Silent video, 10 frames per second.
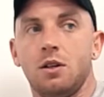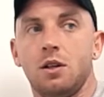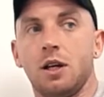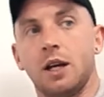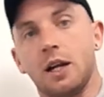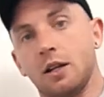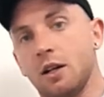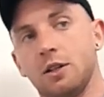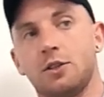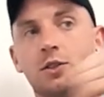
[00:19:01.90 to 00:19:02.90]
again,
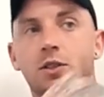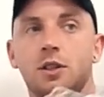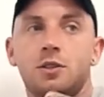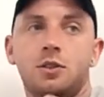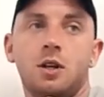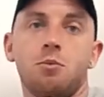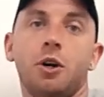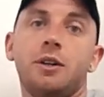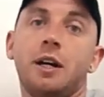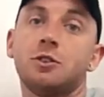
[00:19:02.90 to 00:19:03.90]
it
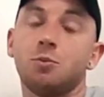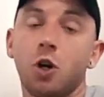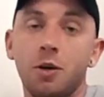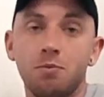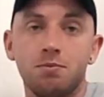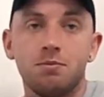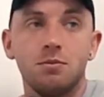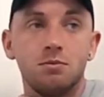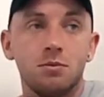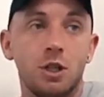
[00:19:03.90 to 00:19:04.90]
might take some time,
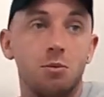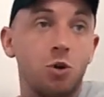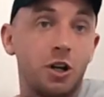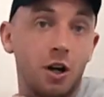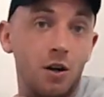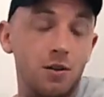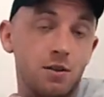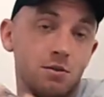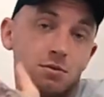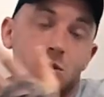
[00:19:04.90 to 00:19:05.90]
it might not,
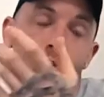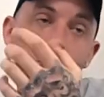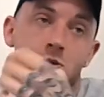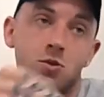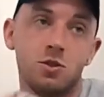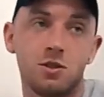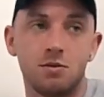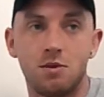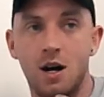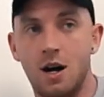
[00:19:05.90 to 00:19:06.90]
who knows,
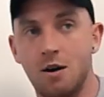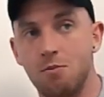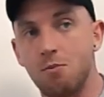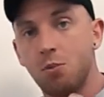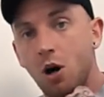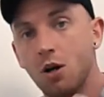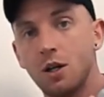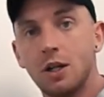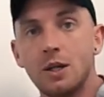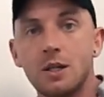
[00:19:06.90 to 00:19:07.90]
but
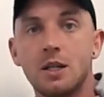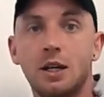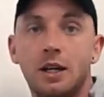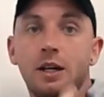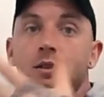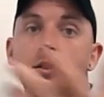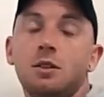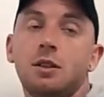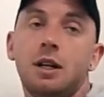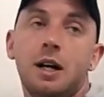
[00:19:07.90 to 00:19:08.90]

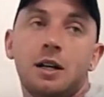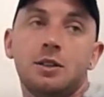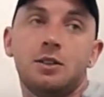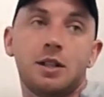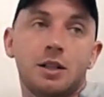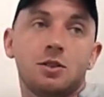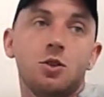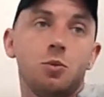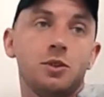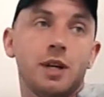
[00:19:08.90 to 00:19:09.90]
as
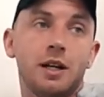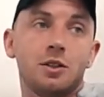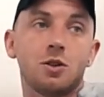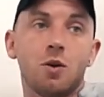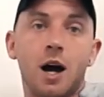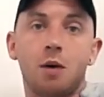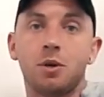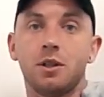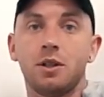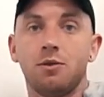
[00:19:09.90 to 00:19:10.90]
Kuba said, it's going to
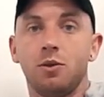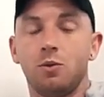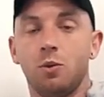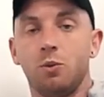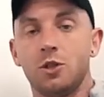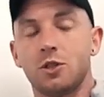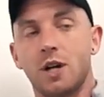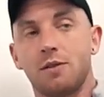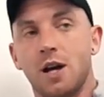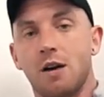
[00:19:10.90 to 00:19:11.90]
happen. We just
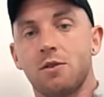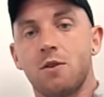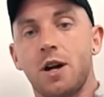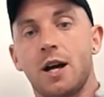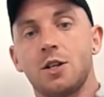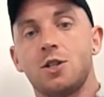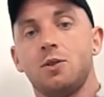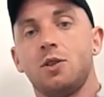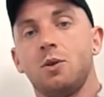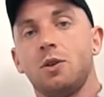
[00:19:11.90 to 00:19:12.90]
have to have the right
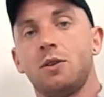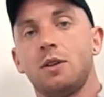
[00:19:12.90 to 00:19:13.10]
attitude to it,